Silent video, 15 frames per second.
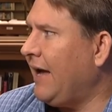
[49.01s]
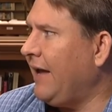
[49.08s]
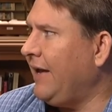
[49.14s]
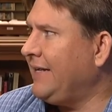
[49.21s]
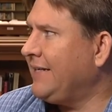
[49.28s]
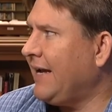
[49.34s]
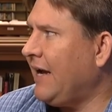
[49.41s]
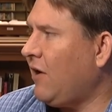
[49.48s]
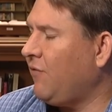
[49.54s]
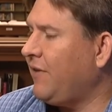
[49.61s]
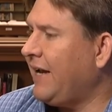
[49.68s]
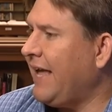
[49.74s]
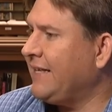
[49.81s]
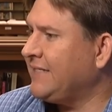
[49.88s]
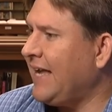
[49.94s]
a town
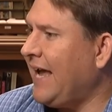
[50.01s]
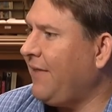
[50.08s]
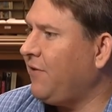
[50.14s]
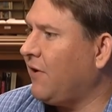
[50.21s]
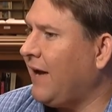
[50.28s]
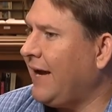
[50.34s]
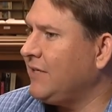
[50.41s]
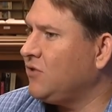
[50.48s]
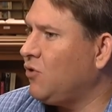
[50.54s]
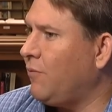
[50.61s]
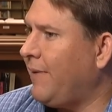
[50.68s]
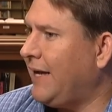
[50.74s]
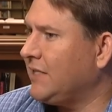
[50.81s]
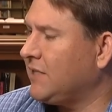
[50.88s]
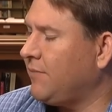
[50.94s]
that has had their high school
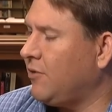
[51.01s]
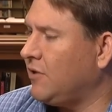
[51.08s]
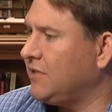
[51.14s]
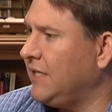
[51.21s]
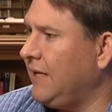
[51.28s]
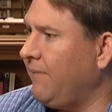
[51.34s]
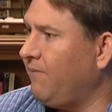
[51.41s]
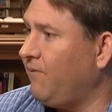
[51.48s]
basketball team